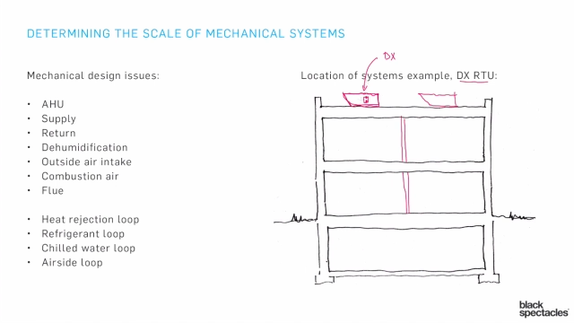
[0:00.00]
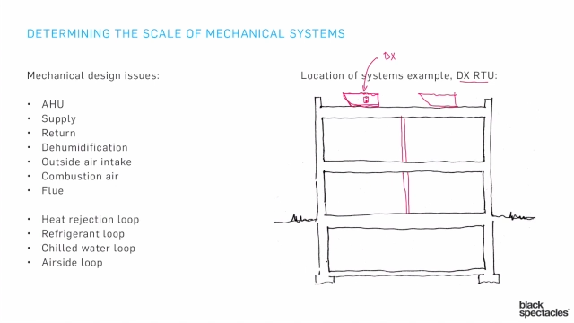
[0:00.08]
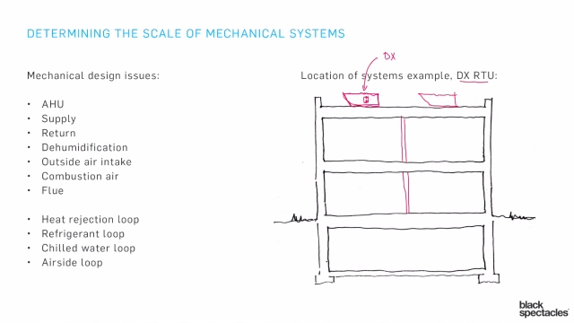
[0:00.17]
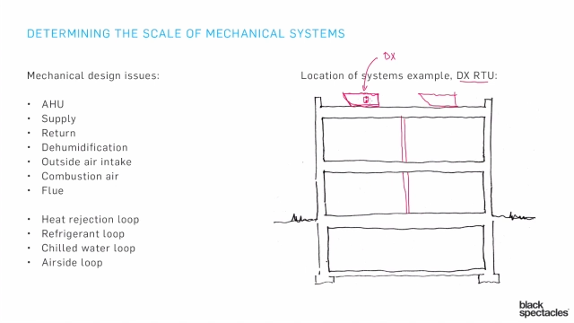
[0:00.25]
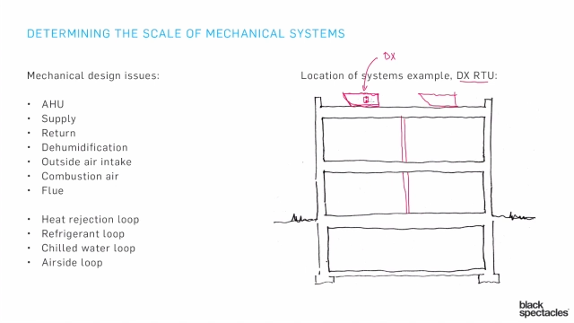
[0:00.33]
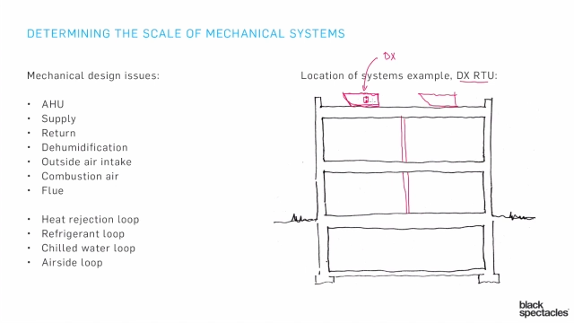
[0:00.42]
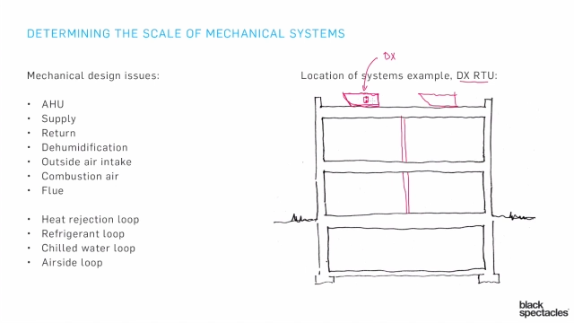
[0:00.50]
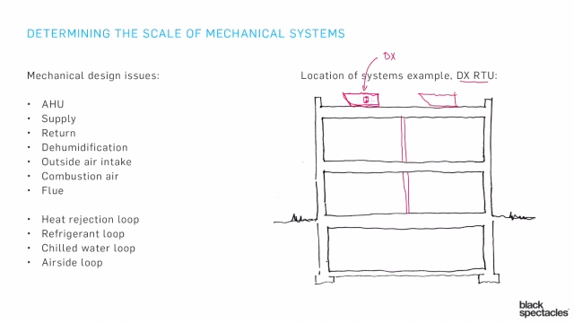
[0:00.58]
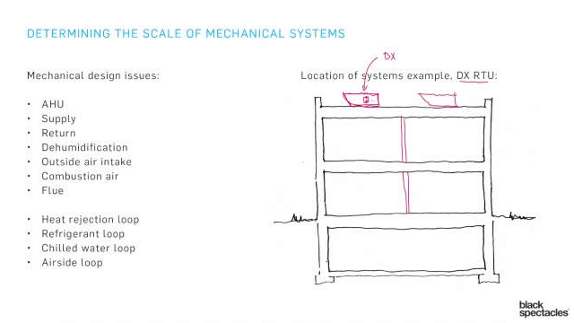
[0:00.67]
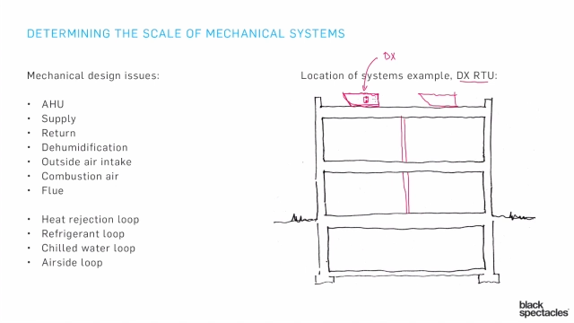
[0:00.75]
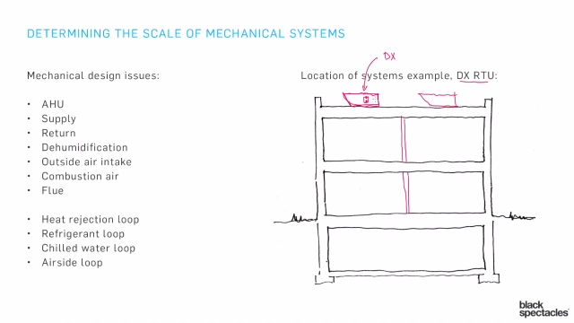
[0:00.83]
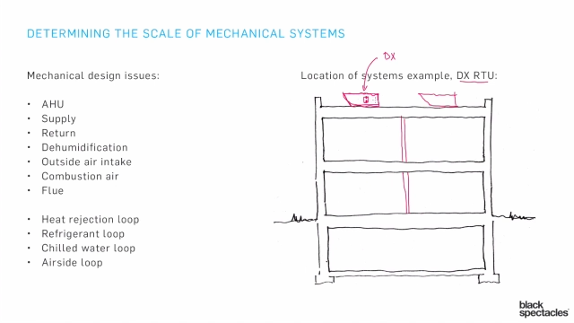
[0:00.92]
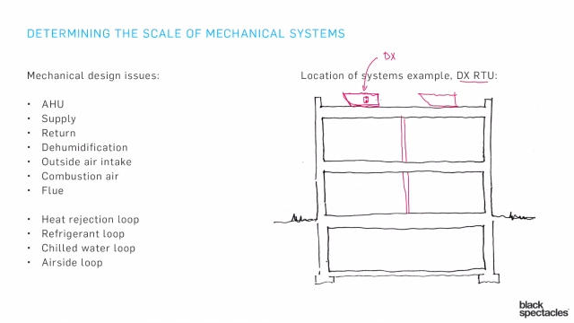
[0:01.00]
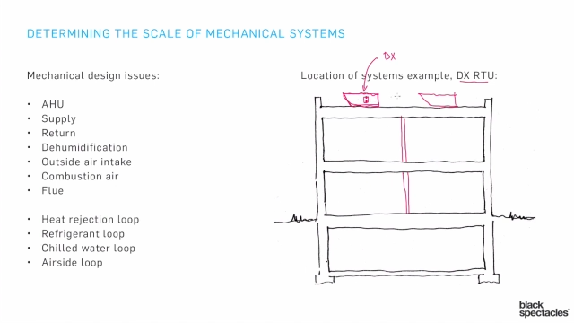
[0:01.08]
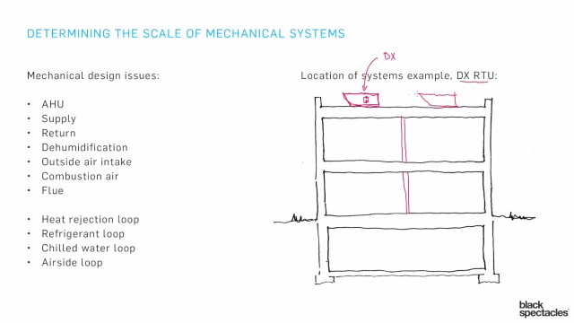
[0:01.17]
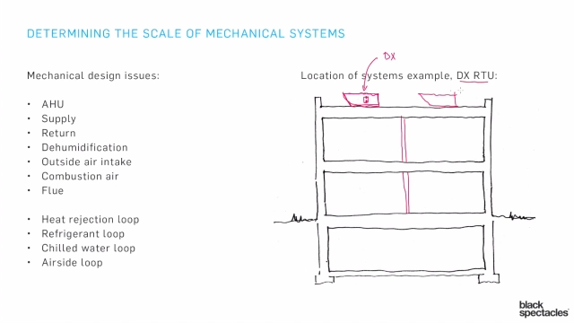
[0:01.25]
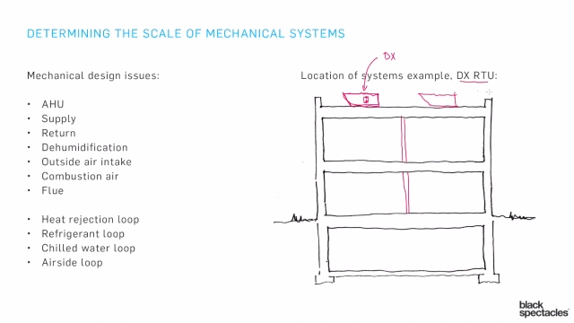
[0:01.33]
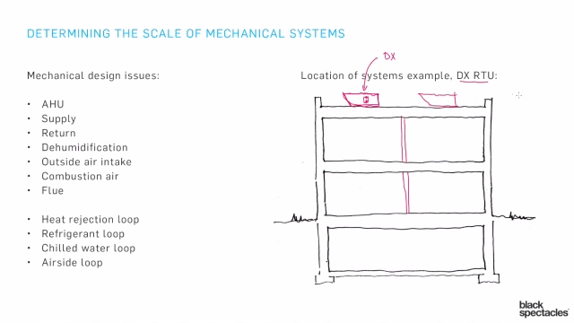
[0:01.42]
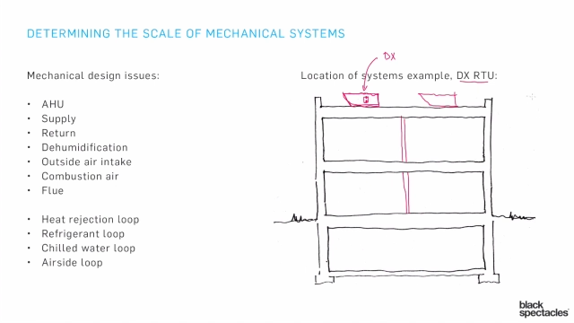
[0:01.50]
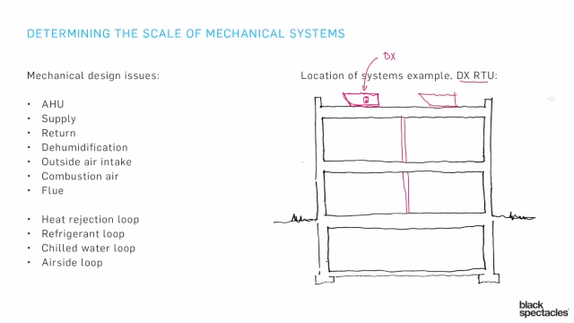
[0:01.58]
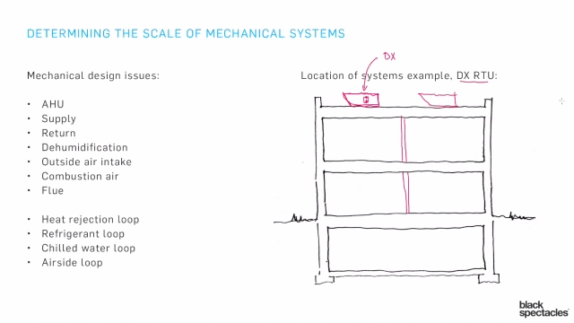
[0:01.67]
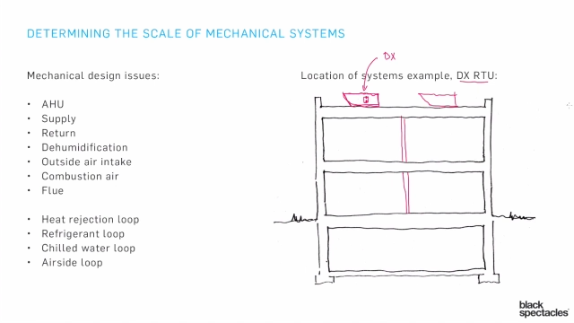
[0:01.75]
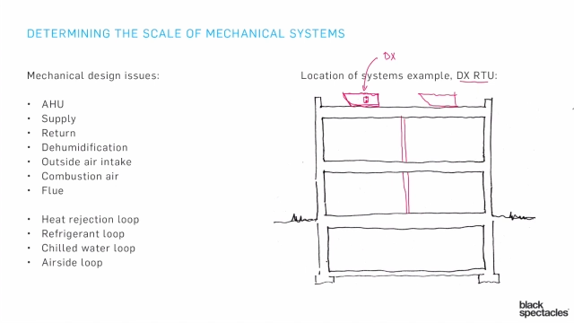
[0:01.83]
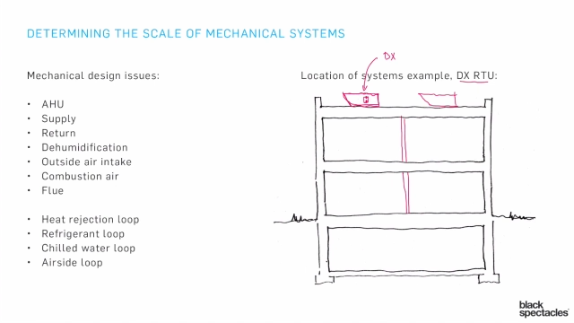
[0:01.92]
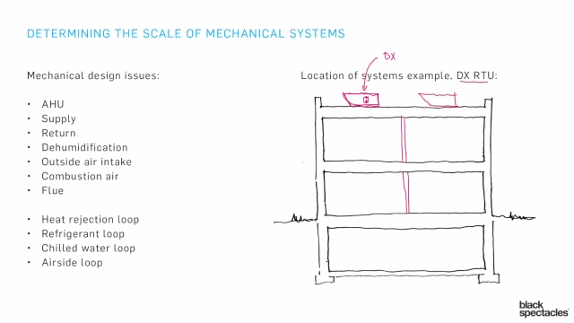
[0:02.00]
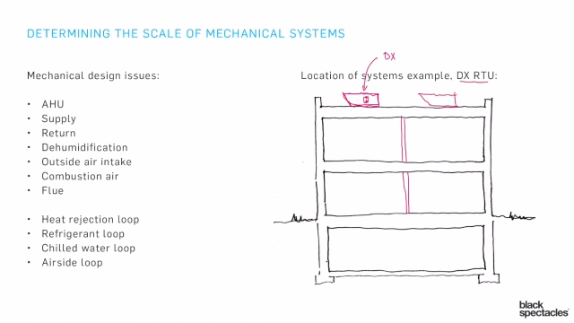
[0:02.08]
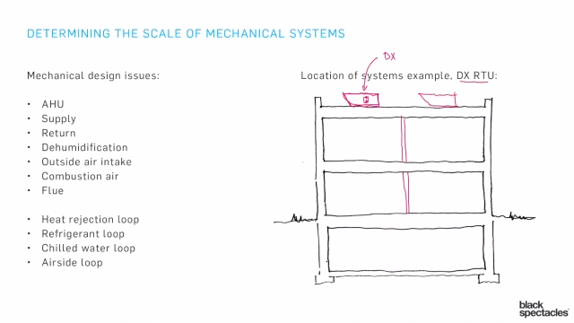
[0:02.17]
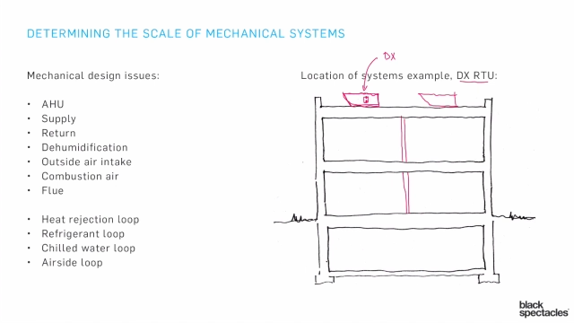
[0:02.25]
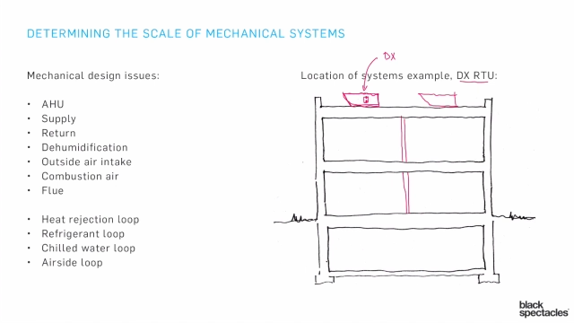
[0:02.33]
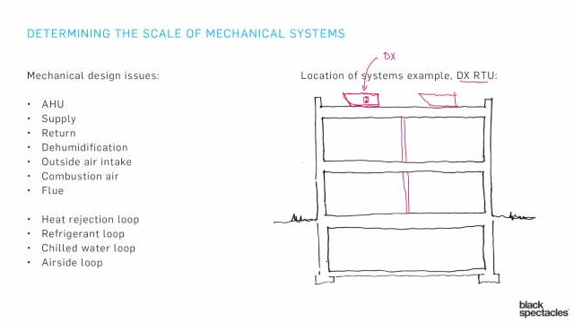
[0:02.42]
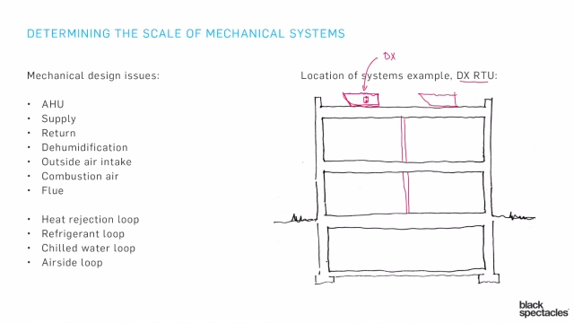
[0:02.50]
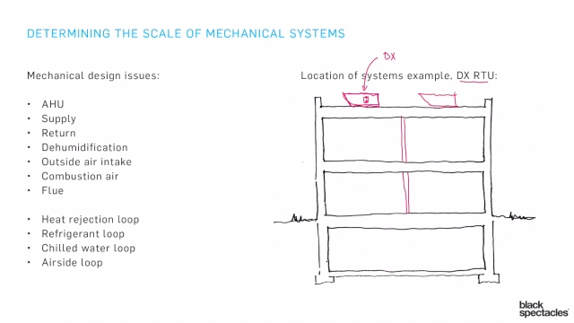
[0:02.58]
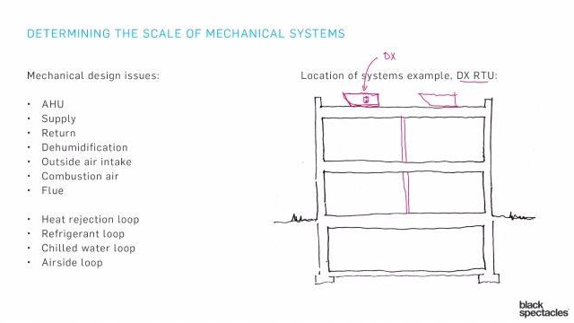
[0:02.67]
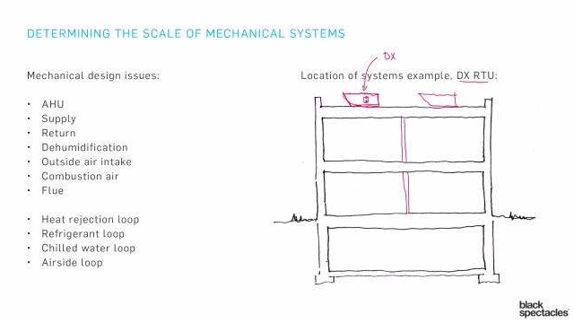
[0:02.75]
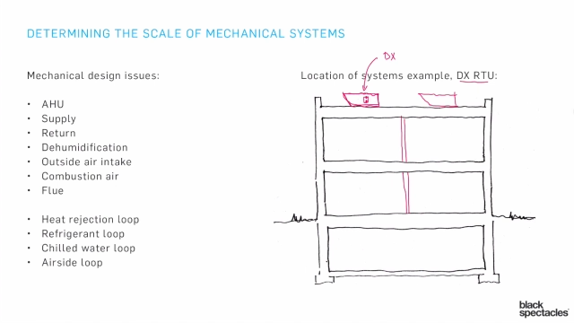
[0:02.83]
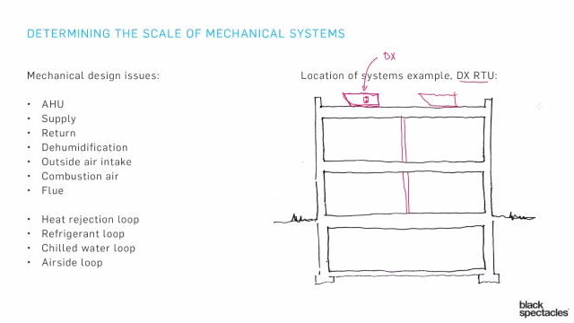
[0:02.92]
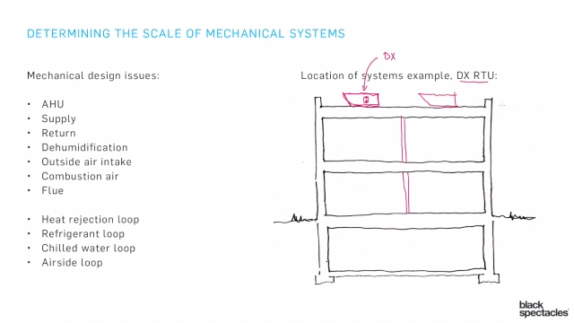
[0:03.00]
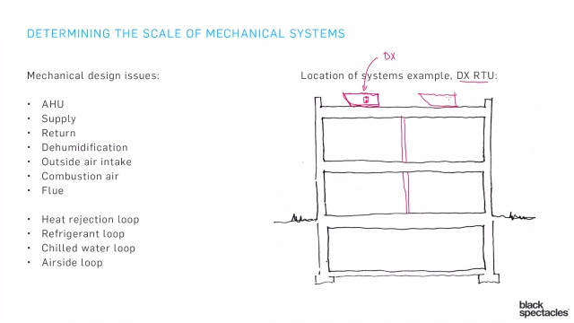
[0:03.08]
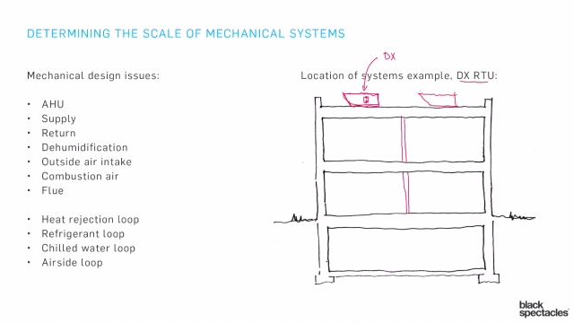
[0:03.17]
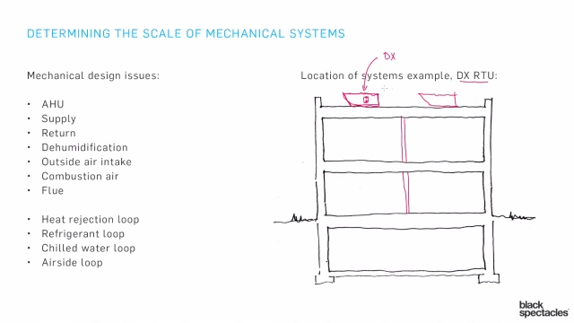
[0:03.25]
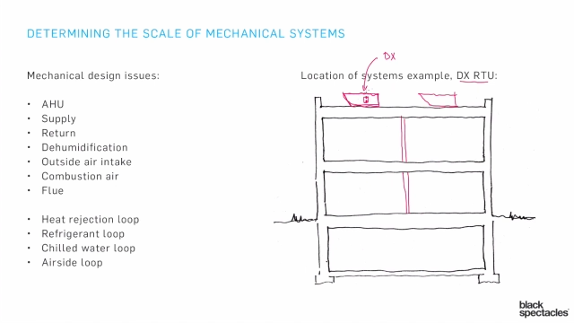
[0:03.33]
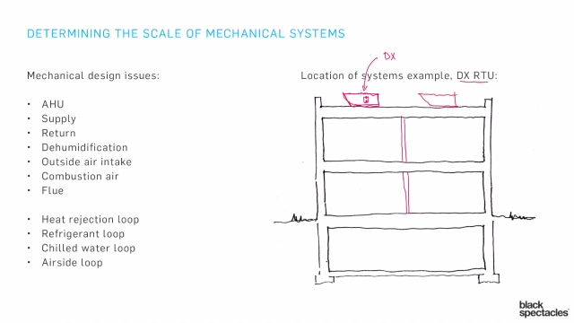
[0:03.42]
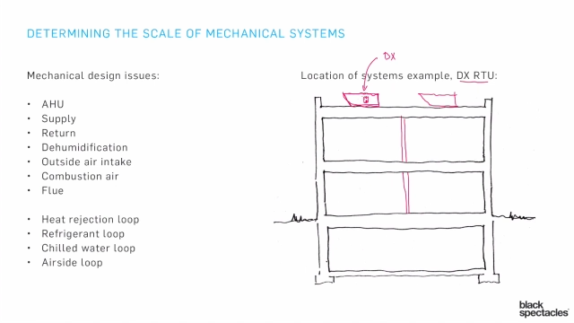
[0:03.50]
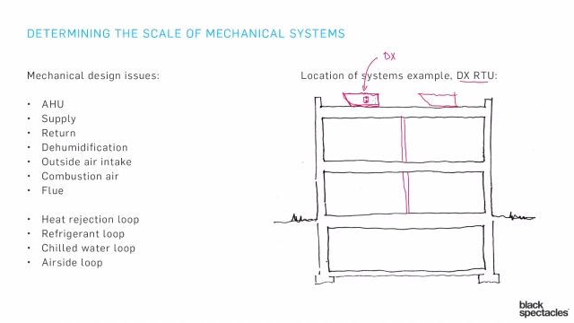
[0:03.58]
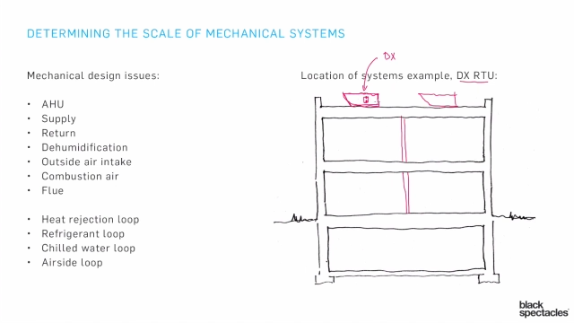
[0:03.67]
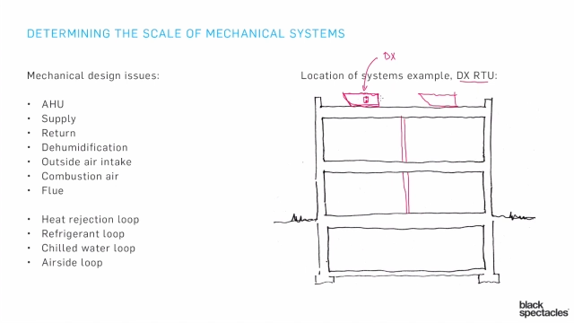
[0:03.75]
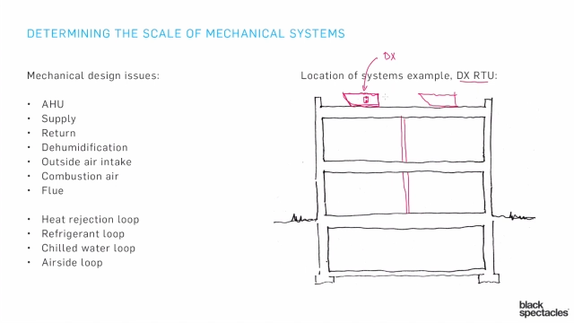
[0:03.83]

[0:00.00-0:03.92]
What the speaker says: No face is visible, so there are no lips to read.